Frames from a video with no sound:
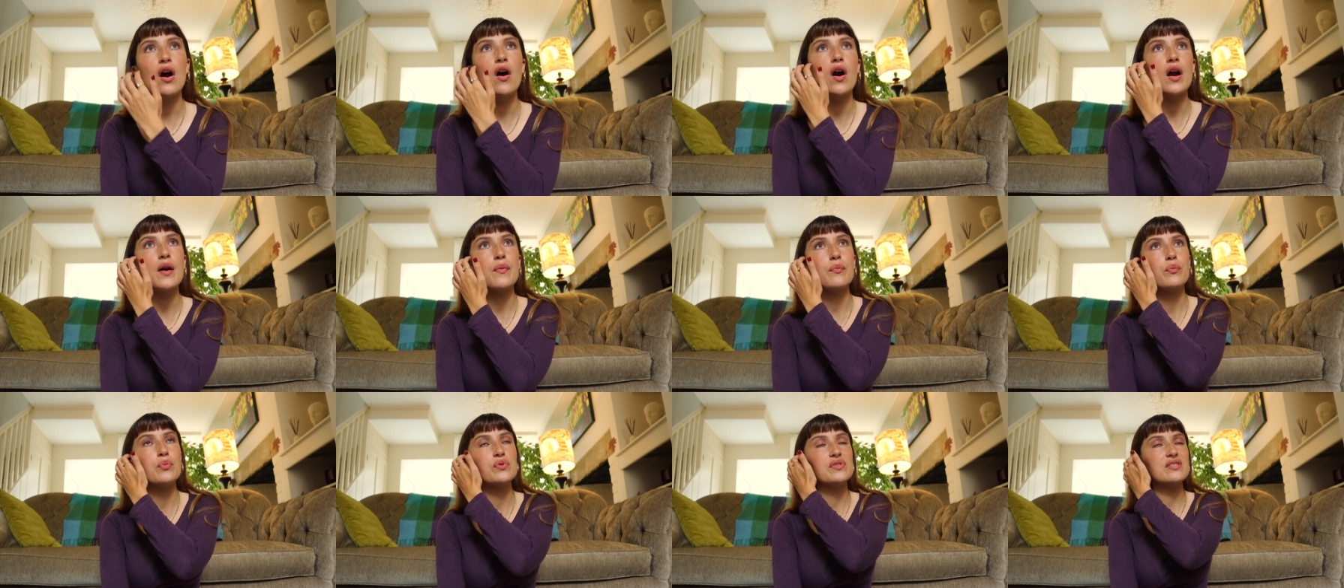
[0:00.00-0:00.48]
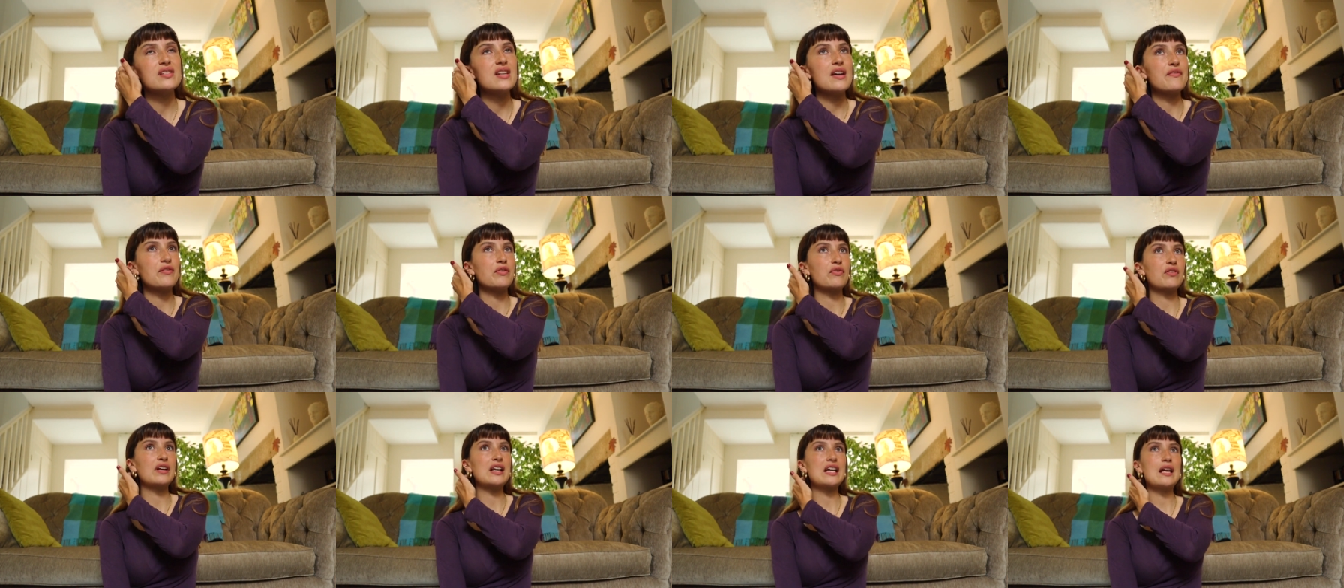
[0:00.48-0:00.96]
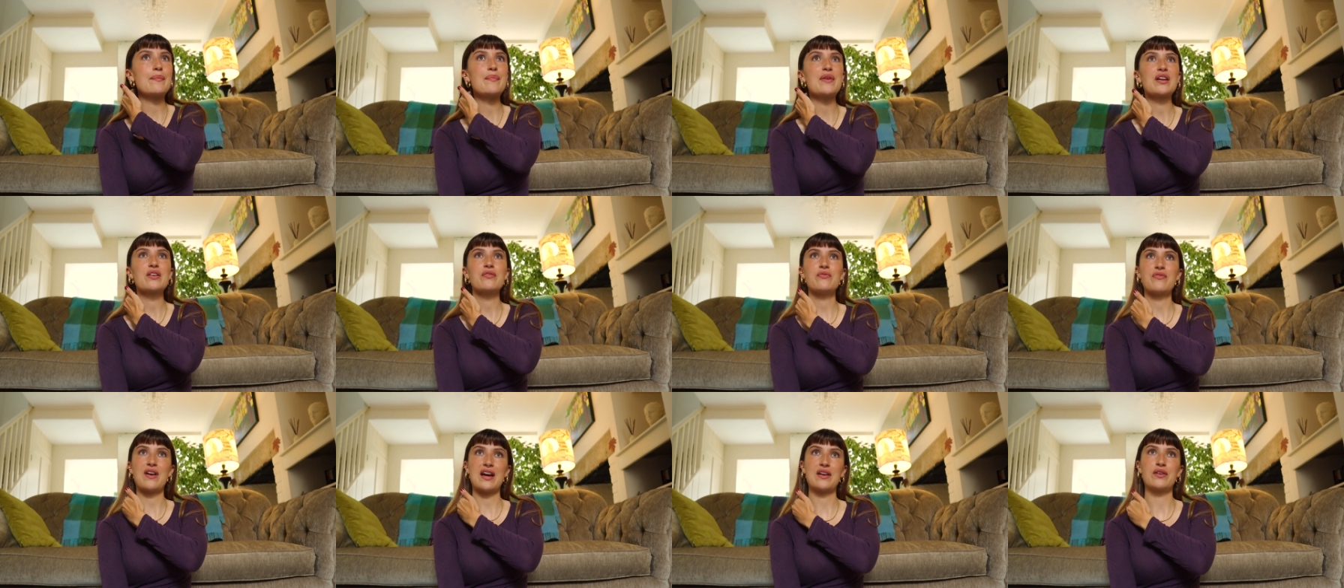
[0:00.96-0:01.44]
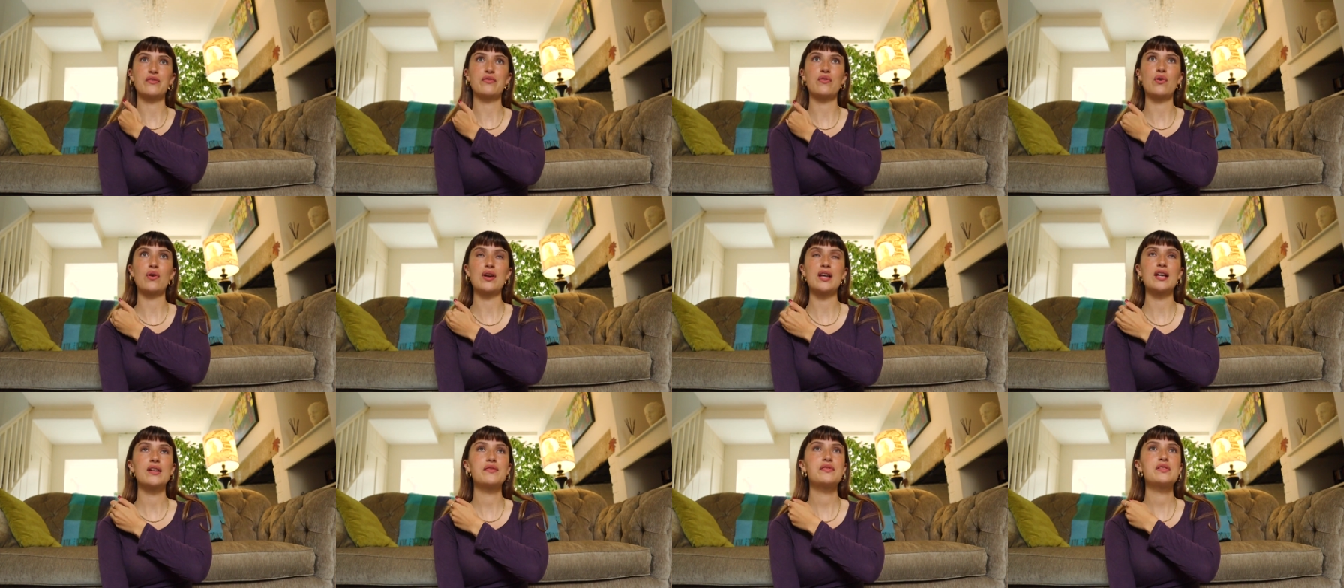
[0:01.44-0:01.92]
I was never really a big fan of
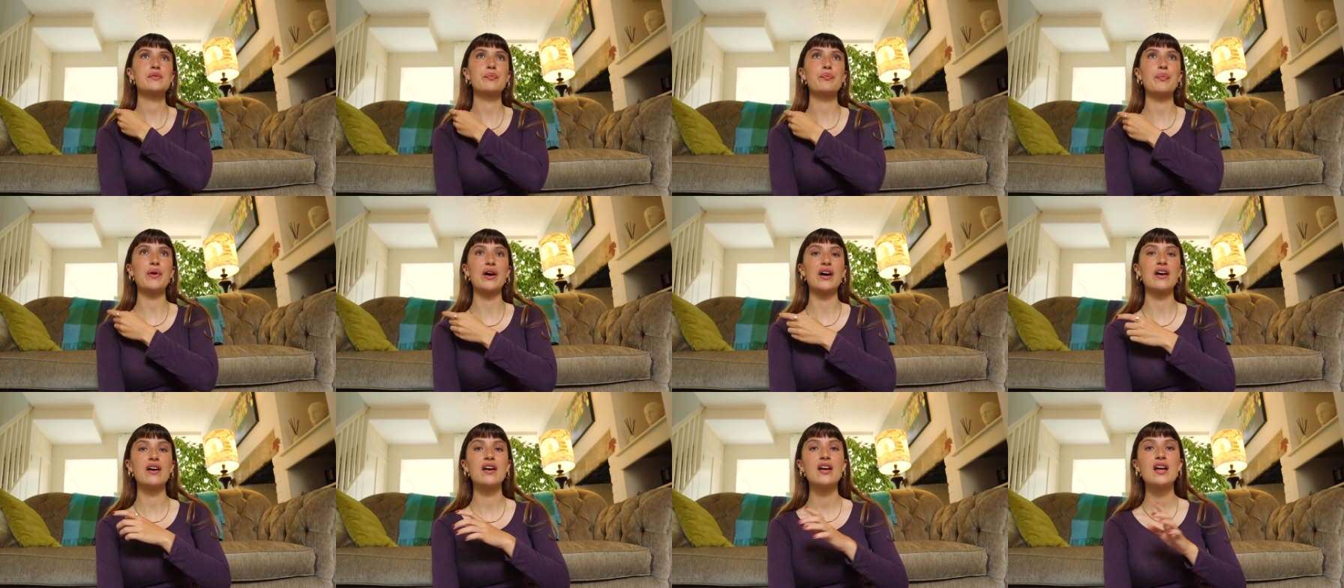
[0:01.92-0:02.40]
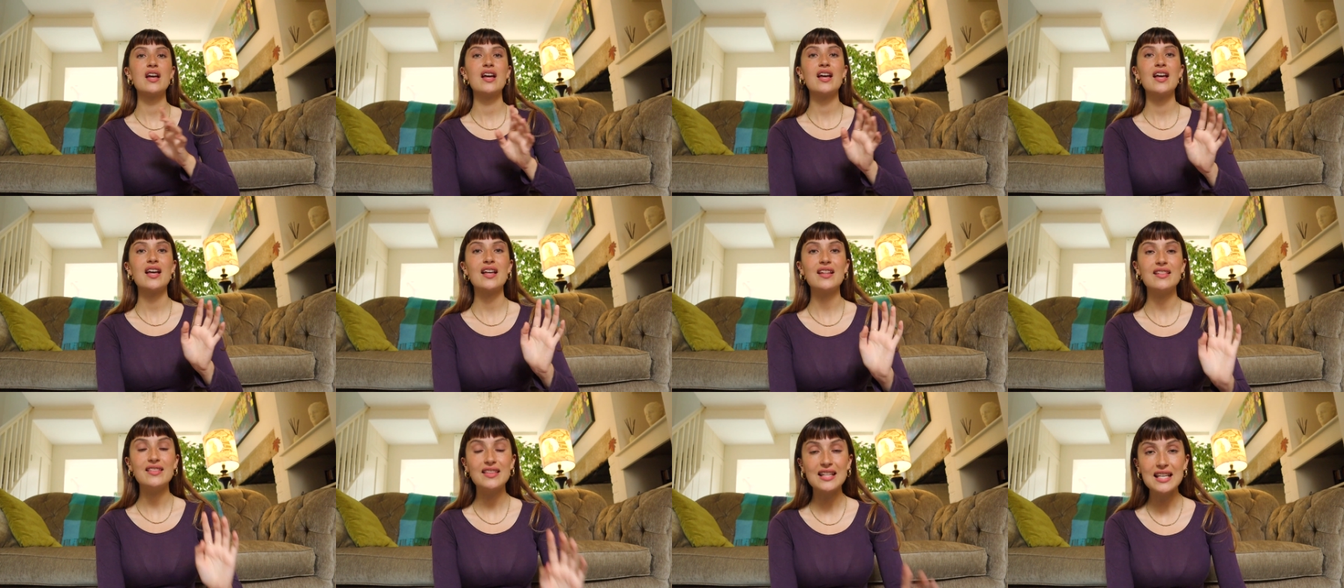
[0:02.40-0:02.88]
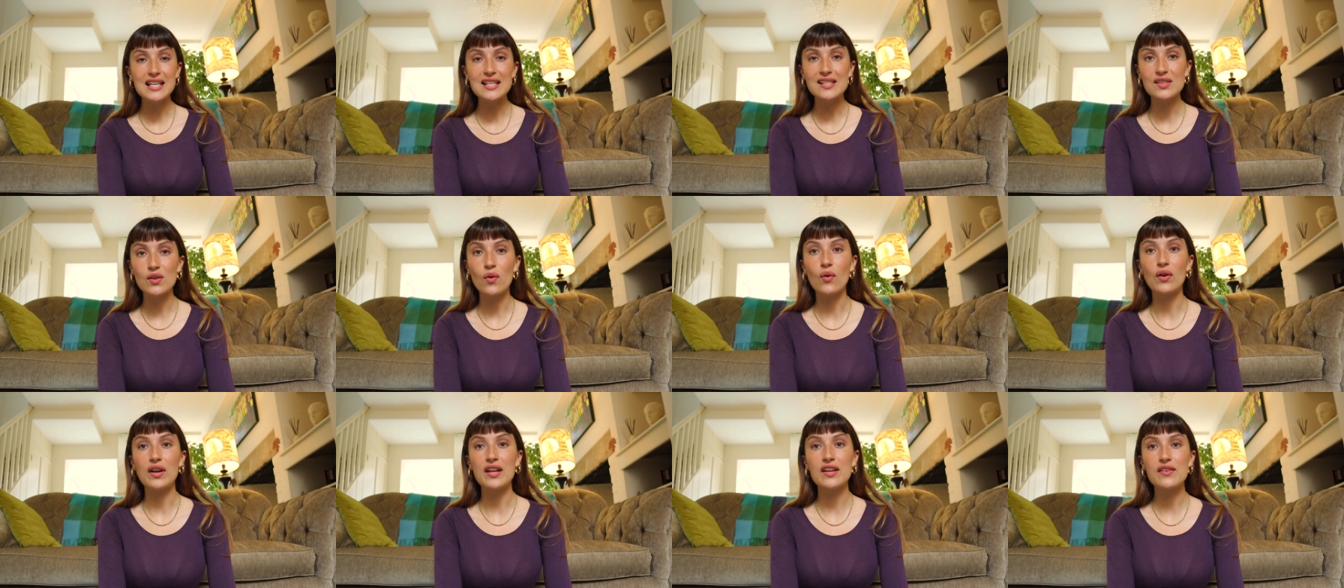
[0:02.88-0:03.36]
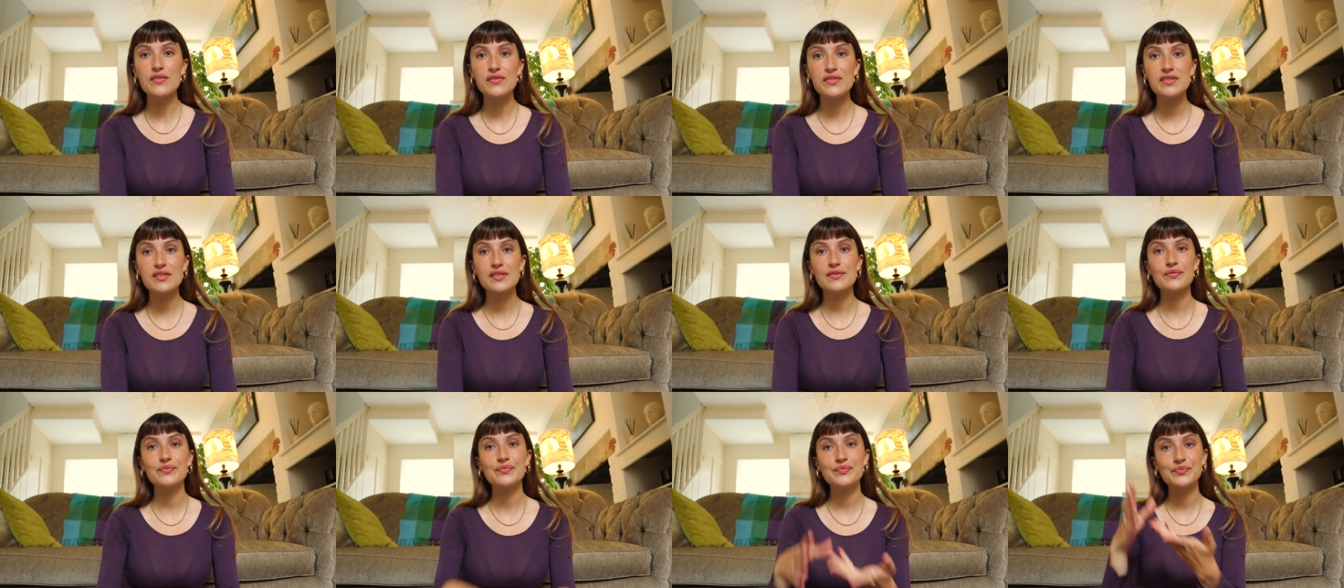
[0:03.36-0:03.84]
olives, but these
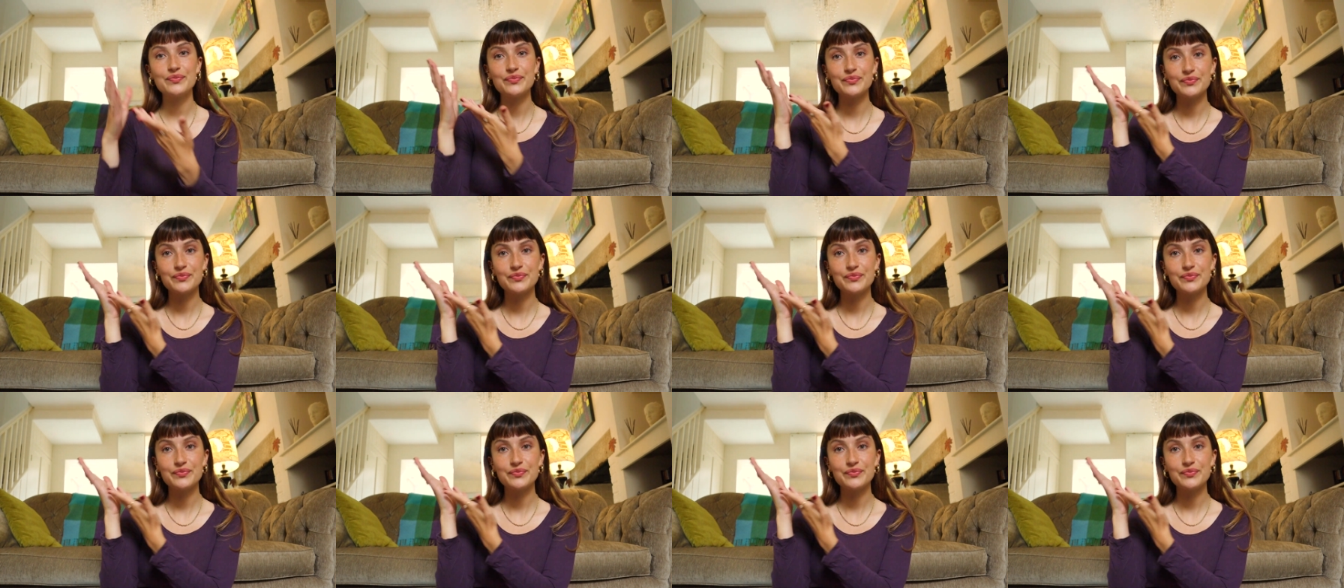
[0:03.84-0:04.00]
olives,